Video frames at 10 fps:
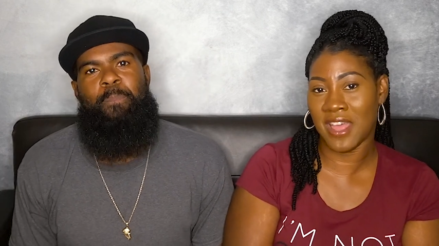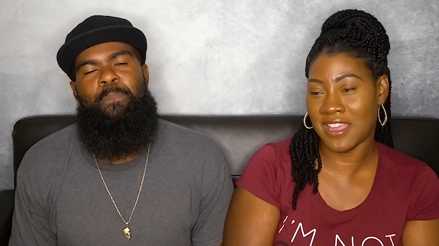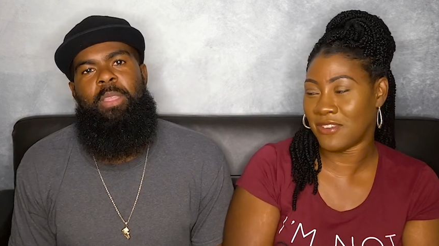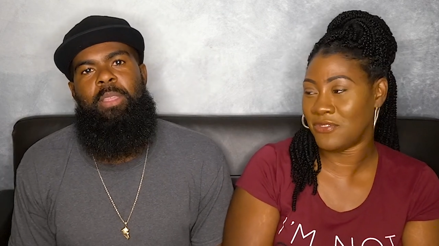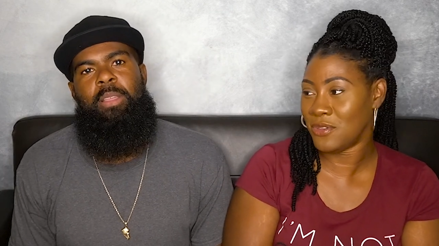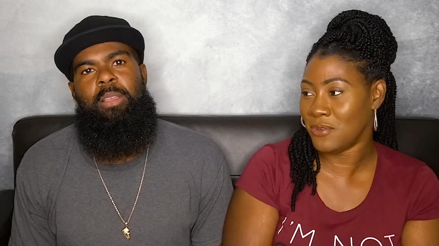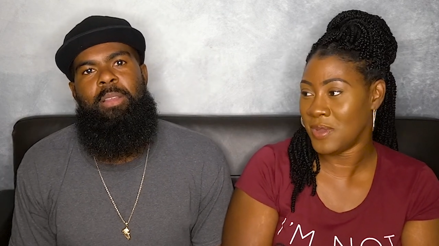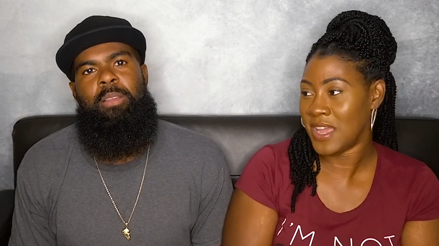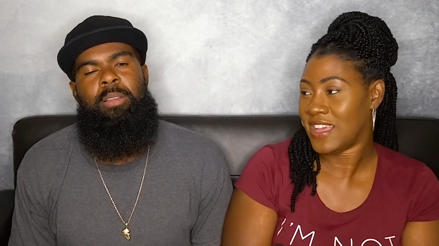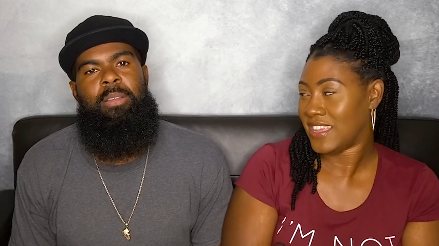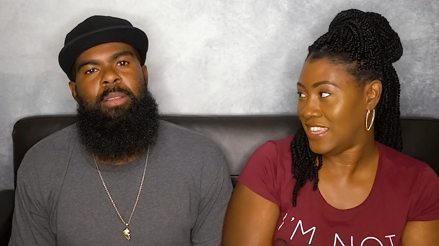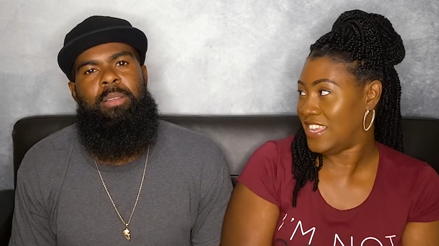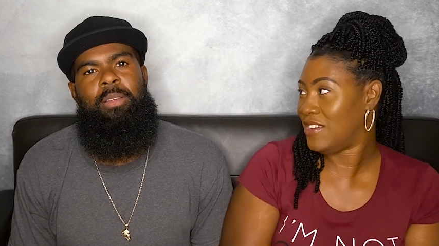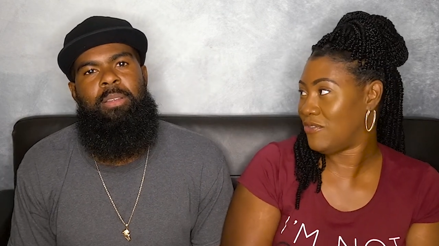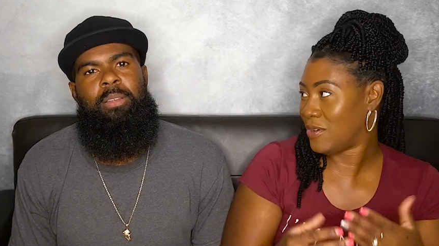Speaker 1: Like if you
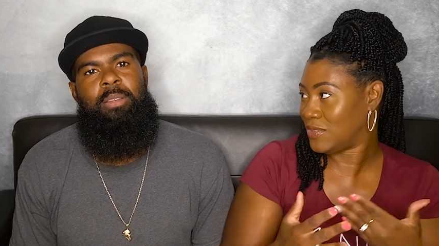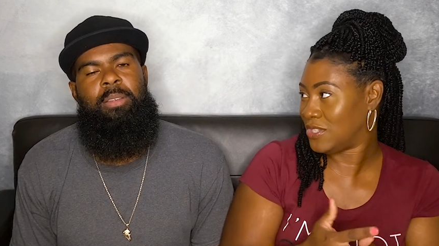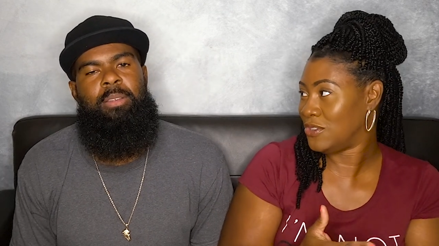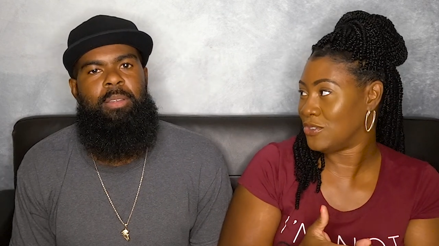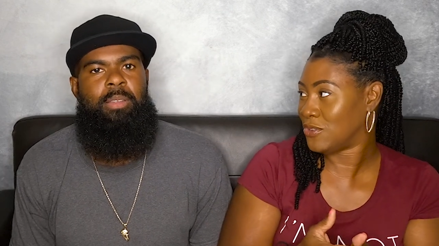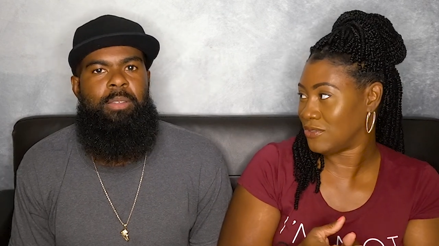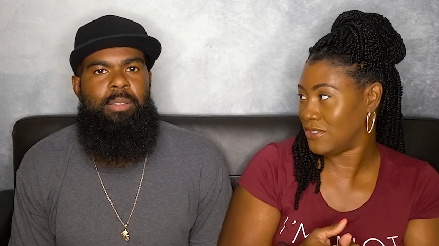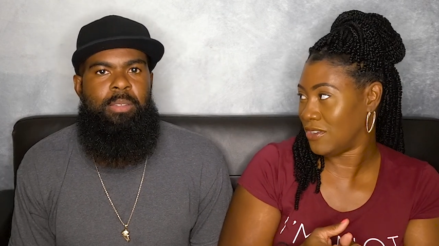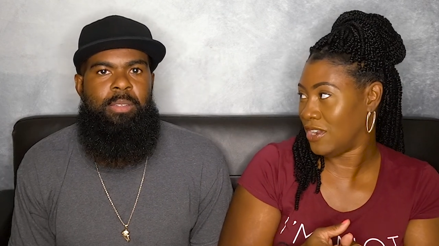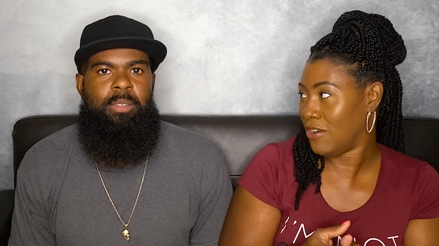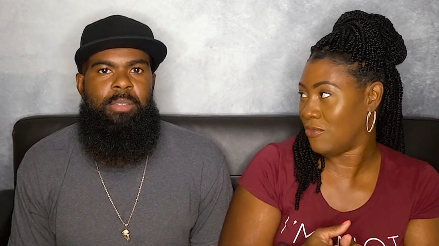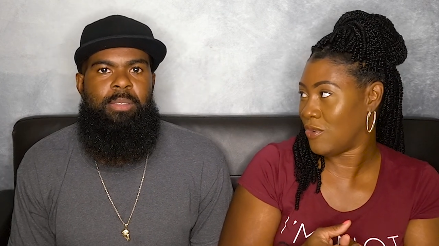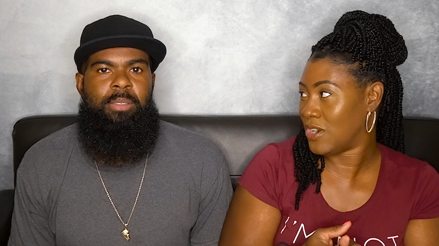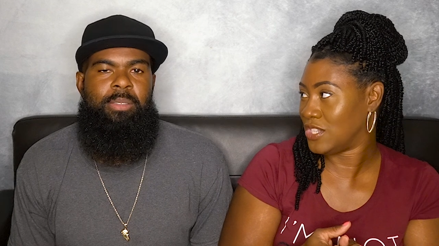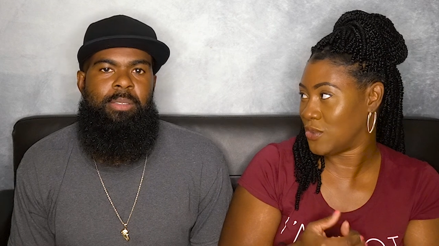give up your, your loved
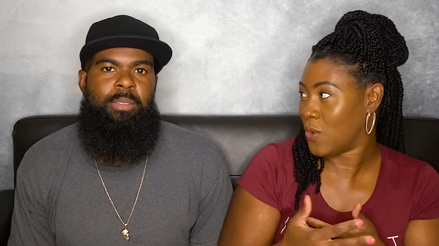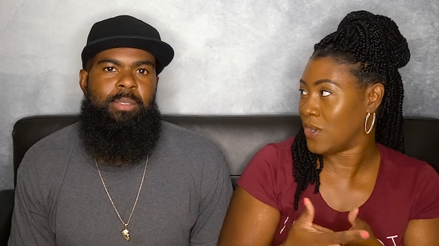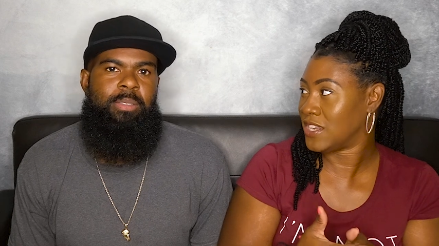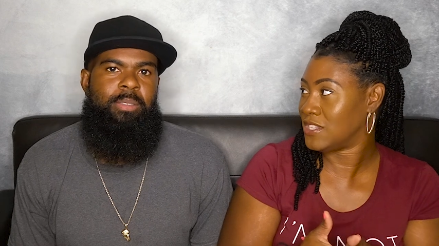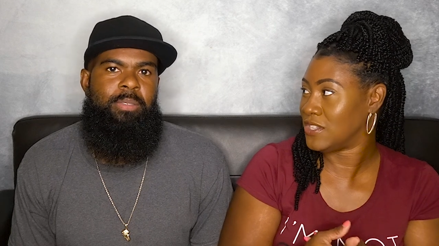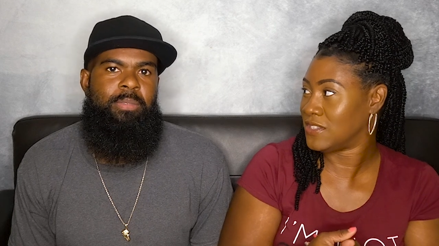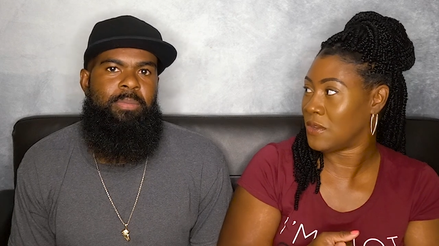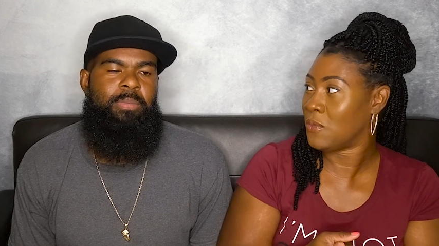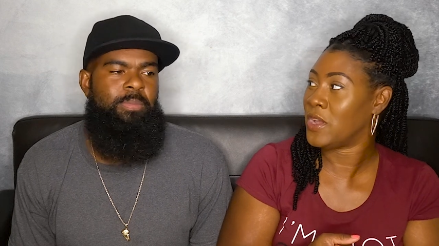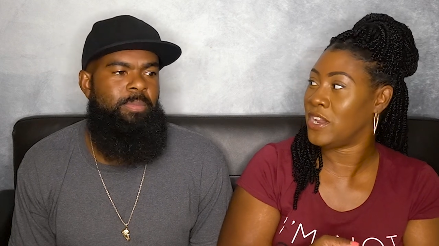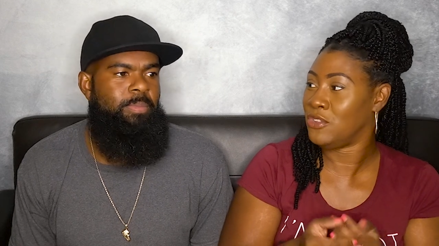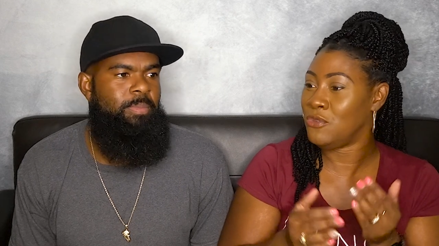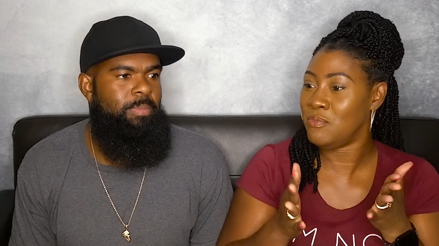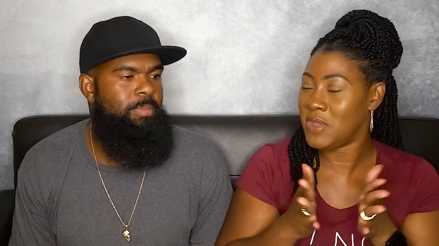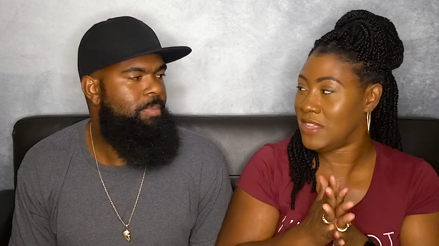one's organs to someone that
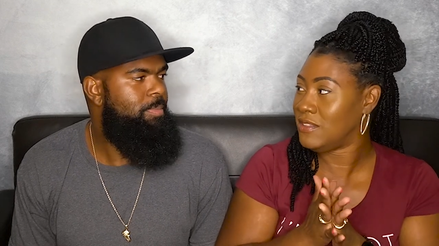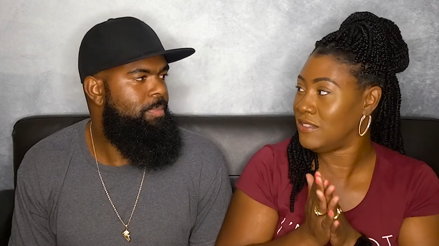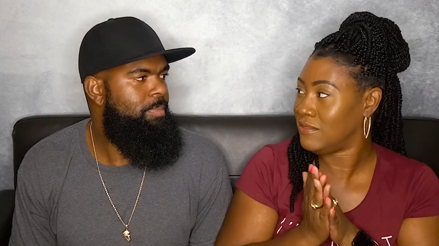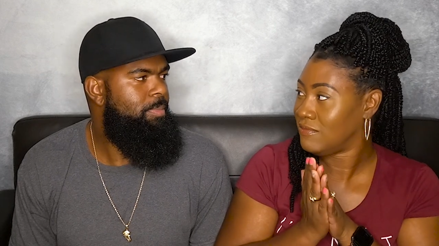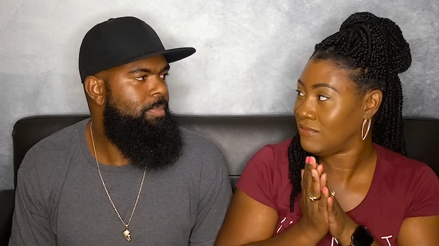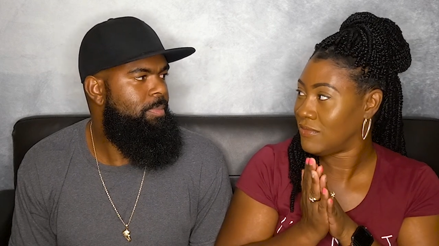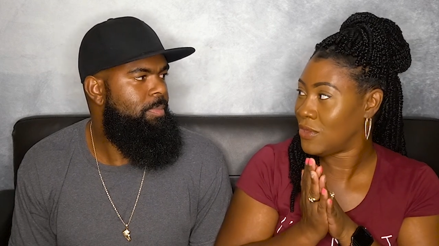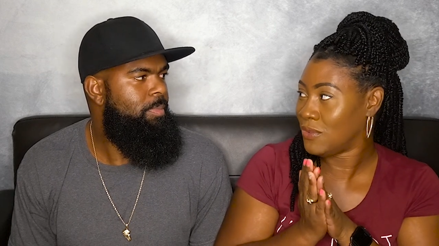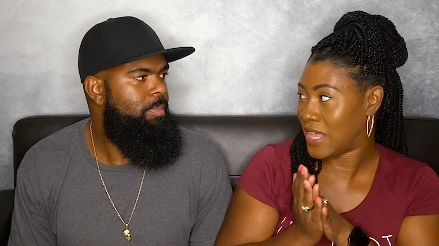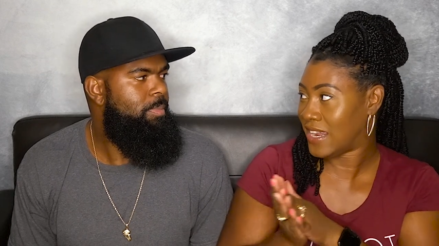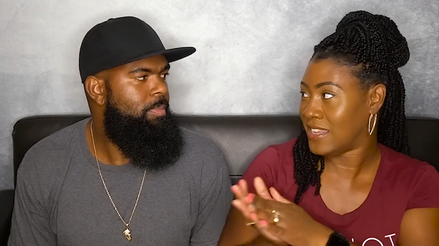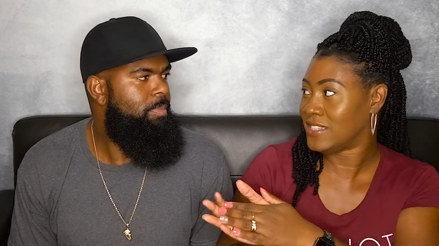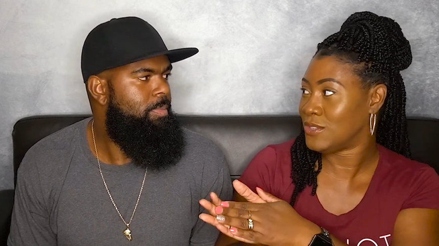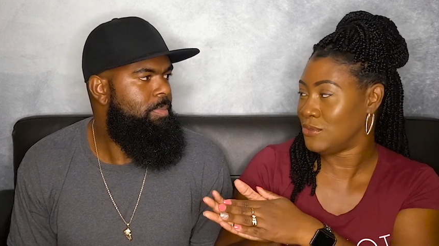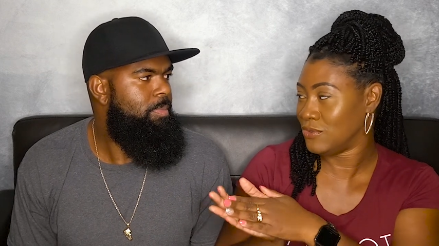you meet, who that
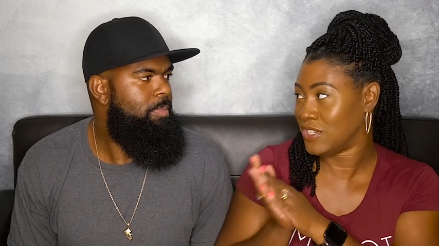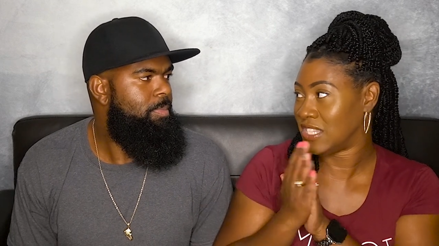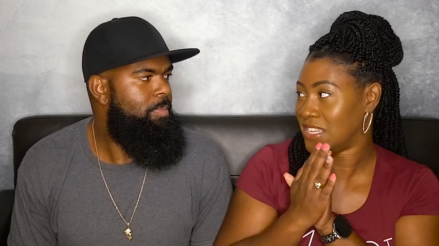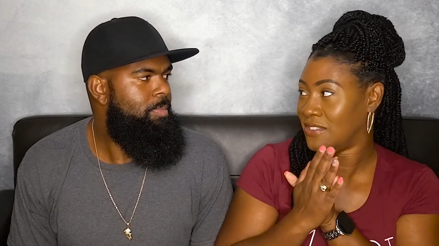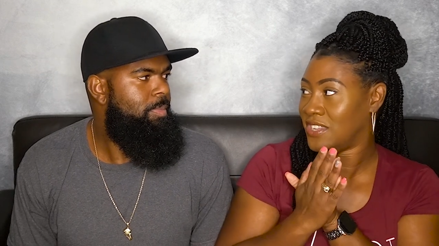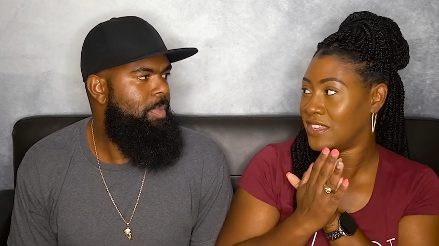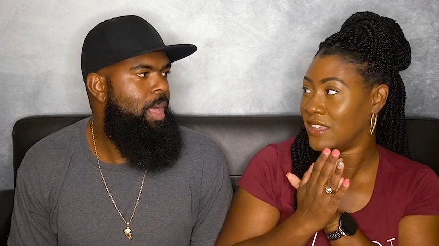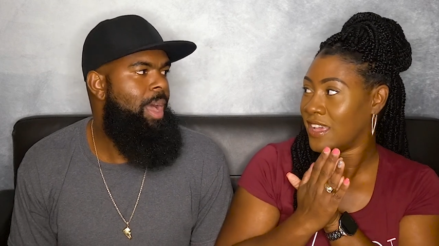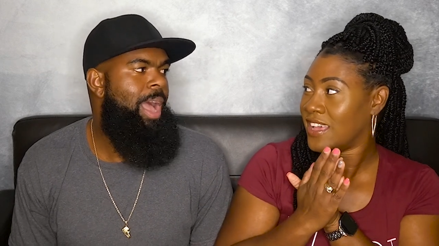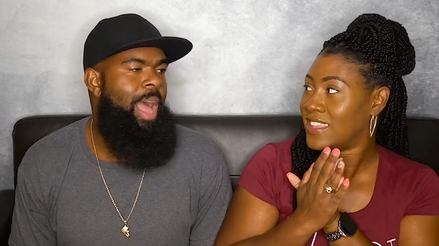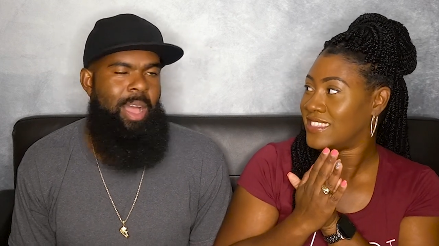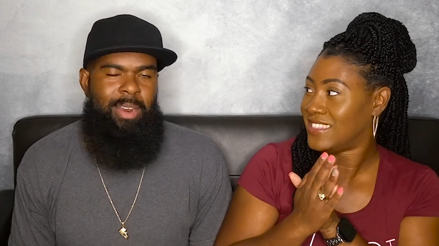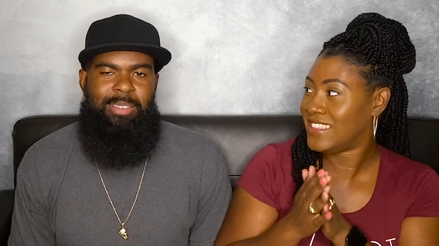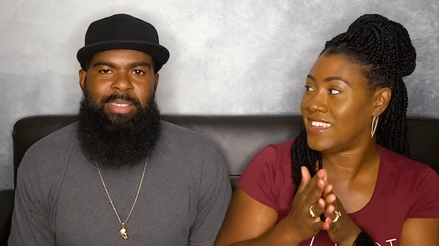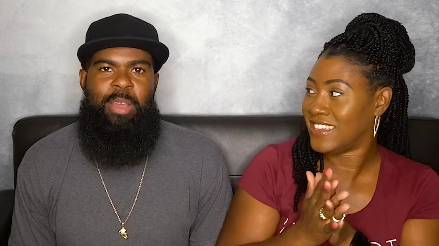is who received it. I
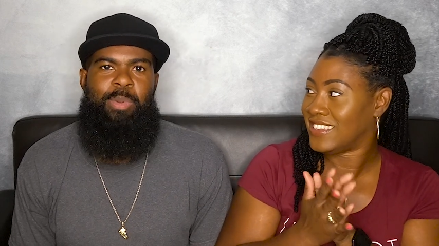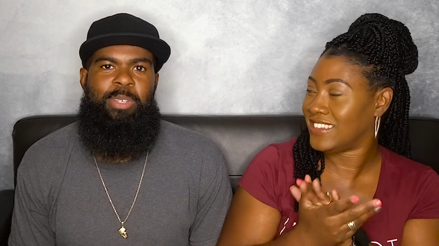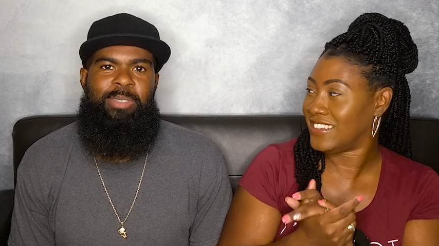understand what